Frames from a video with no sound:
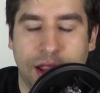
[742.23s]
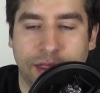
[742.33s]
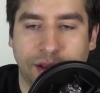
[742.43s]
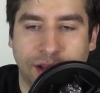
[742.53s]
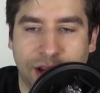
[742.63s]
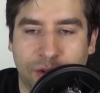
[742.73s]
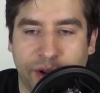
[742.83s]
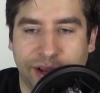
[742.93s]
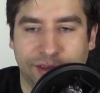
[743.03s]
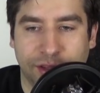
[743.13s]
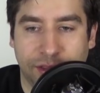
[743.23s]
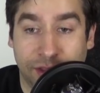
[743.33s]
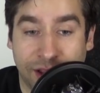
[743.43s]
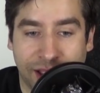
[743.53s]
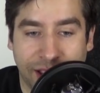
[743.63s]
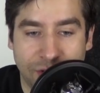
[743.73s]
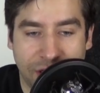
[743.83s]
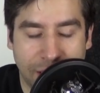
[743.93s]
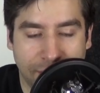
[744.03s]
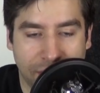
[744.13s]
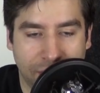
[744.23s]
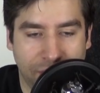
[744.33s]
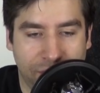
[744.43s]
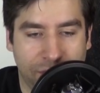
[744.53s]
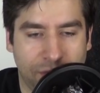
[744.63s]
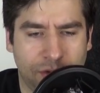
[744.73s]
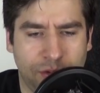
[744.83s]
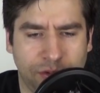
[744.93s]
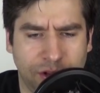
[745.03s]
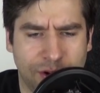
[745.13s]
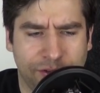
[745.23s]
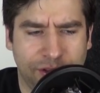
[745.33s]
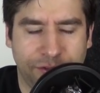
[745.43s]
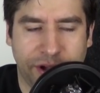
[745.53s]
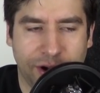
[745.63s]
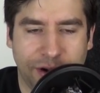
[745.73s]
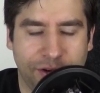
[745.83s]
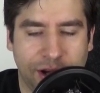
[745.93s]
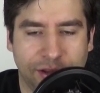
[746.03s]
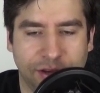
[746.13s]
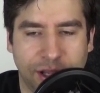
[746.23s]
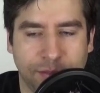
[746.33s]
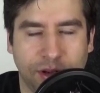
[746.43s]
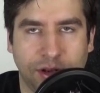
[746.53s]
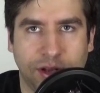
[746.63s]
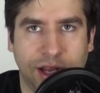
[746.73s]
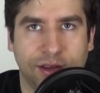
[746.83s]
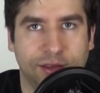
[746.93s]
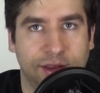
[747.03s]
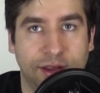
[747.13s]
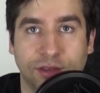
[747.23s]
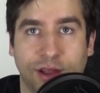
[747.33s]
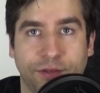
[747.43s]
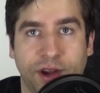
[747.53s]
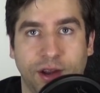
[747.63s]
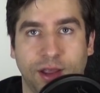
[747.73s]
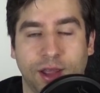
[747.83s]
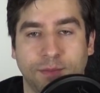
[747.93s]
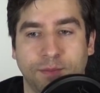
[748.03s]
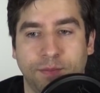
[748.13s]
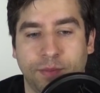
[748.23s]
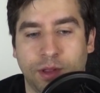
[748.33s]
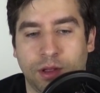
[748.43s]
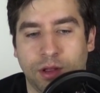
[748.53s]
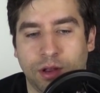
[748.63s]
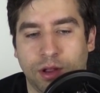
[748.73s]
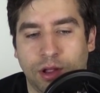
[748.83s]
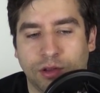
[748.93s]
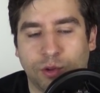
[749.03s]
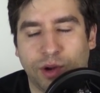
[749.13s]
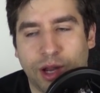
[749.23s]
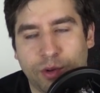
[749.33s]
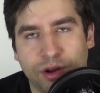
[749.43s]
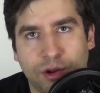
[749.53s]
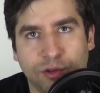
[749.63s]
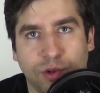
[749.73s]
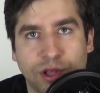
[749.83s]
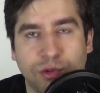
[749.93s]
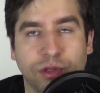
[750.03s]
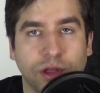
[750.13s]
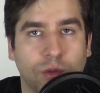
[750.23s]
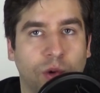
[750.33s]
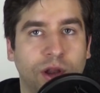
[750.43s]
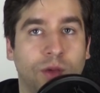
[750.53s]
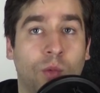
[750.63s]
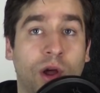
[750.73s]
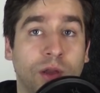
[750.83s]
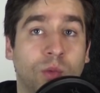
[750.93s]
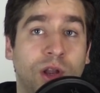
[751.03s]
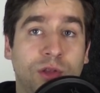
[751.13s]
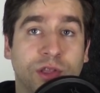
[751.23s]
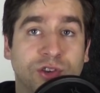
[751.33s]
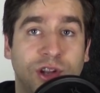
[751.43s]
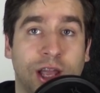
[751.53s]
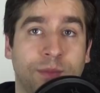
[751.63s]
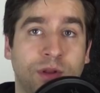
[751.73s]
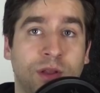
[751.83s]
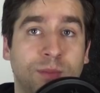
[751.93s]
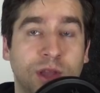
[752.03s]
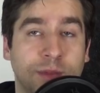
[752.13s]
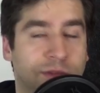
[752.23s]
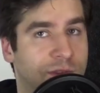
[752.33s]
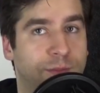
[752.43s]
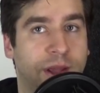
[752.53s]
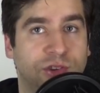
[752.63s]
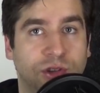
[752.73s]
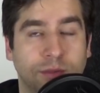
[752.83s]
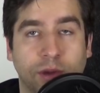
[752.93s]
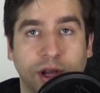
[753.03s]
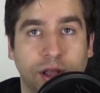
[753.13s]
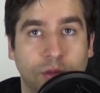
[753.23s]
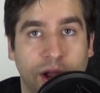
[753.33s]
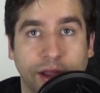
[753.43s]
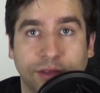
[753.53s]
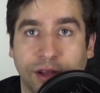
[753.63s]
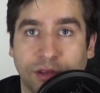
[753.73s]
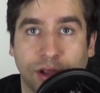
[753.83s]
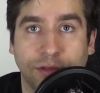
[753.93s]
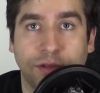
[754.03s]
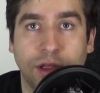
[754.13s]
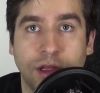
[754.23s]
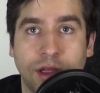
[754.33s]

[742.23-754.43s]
And then Dana White said that the guy who came in, who's a UFC fighter, I forget his name, but Dana said he's not fighting again. So what I want to know is what you think. What do you think should happen to Khabib? Suspension, money, wise, that stuff.